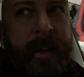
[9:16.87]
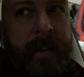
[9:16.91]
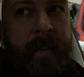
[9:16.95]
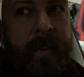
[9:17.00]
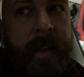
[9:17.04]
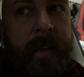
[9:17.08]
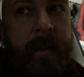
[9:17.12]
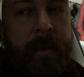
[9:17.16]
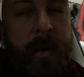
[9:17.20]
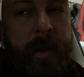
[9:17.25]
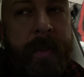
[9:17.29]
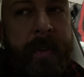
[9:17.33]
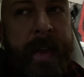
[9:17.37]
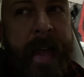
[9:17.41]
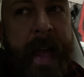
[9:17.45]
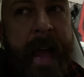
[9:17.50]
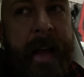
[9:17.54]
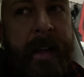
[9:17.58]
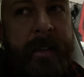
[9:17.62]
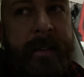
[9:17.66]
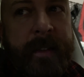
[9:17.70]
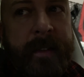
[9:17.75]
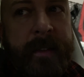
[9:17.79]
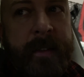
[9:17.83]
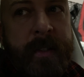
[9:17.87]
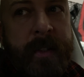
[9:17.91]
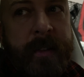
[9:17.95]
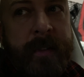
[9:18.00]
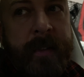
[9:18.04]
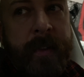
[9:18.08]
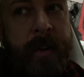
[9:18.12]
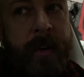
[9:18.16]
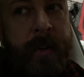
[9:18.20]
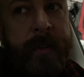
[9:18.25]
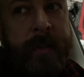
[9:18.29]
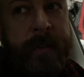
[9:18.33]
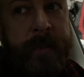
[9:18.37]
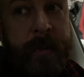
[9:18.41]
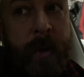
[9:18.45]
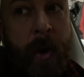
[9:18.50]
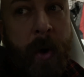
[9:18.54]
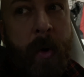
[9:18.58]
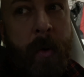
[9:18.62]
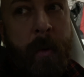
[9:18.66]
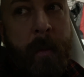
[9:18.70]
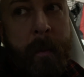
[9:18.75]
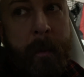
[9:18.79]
I think with gas, it's just there's so